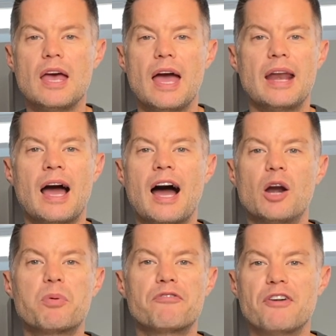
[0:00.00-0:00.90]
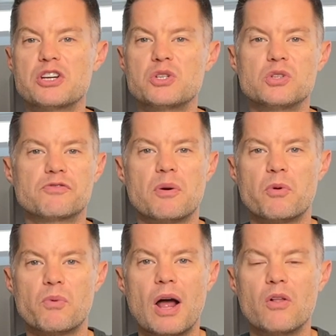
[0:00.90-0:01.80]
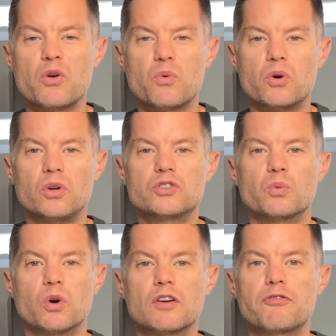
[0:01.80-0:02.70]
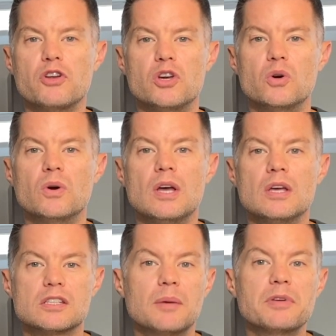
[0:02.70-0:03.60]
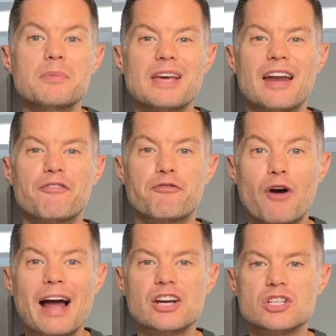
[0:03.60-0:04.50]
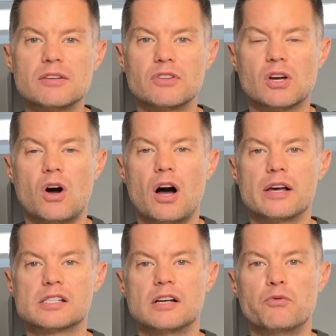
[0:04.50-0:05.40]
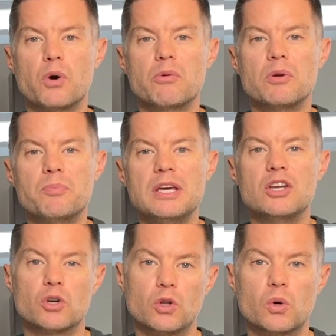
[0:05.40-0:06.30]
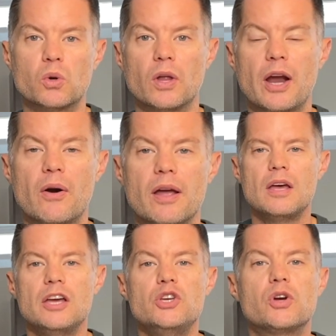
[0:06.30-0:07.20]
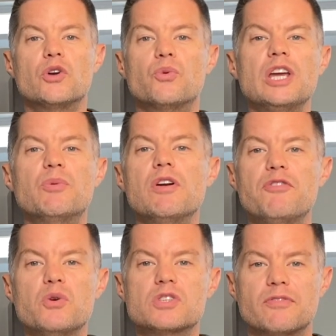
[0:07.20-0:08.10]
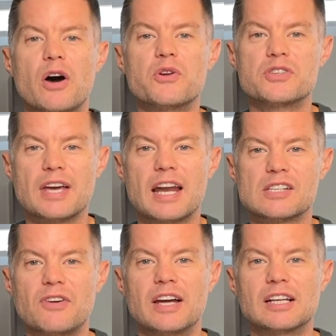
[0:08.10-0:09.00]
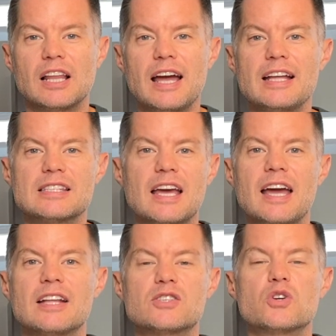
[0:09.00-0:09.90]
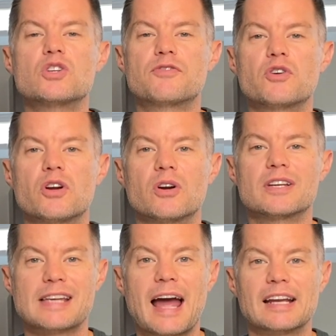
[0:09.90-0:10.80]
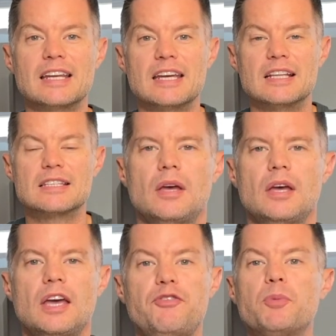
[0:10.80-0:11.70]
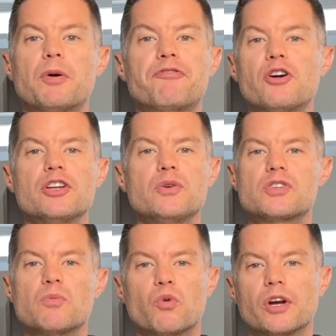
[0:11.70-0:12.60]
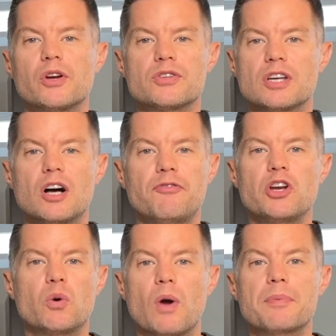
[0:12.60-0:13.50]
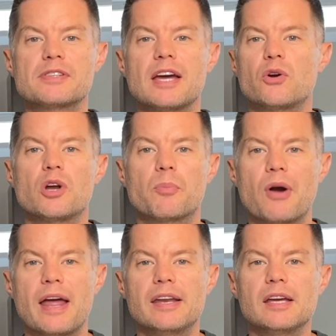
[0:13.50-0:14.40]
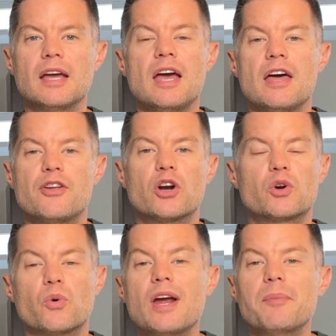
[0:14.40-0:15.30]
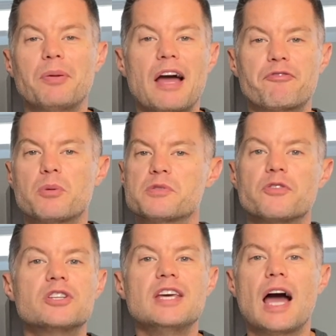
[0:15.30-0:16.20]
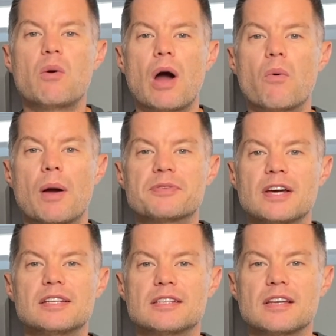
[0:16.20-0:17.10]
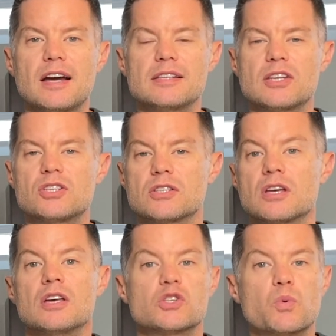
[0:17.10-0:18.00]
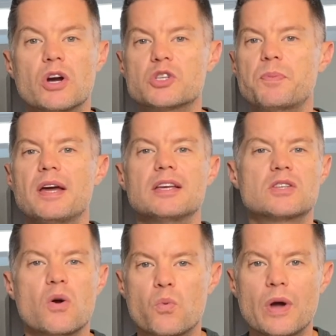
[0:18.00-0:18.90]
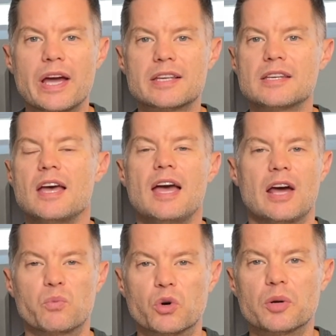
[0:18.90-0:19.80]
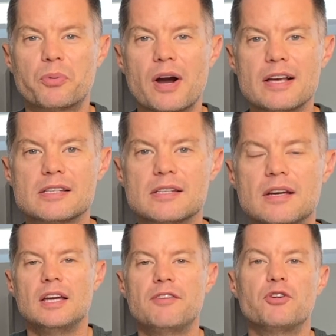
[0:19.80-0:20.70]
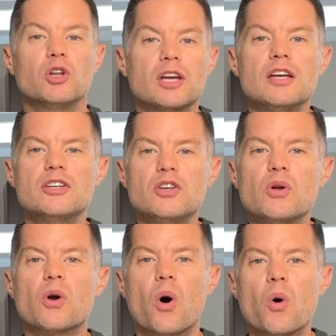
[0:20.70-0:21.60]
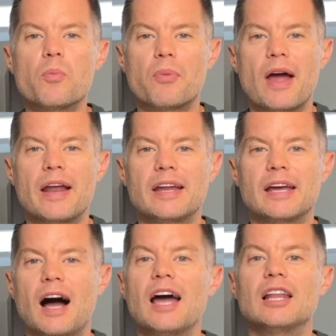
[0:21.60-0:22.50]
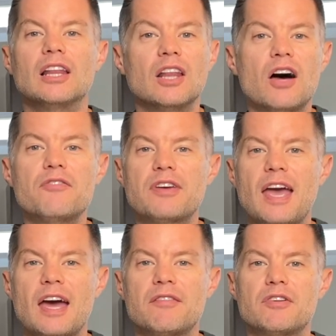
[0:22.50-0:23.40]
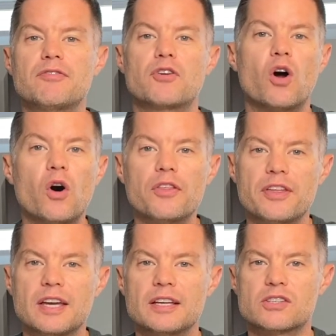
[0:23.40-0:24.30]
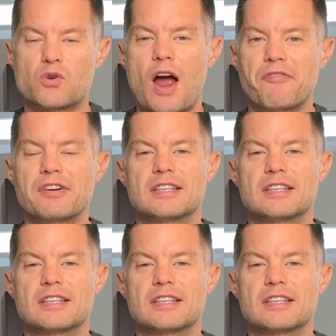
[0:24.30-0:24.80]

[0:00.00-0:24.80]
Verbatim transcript: and hire professionals from around the world to work for you sometimes at a fraction of the cost of what it would be in your local area. You can read reviews of other satisfied clients and search for your exact needs. If you'd prefer to do some work yourself on your website or your branding, there are great platforms for DIY website design such as Squarespace, Wix, and WordPress. If you're looking to do your own branding, I love Canva for all things graphic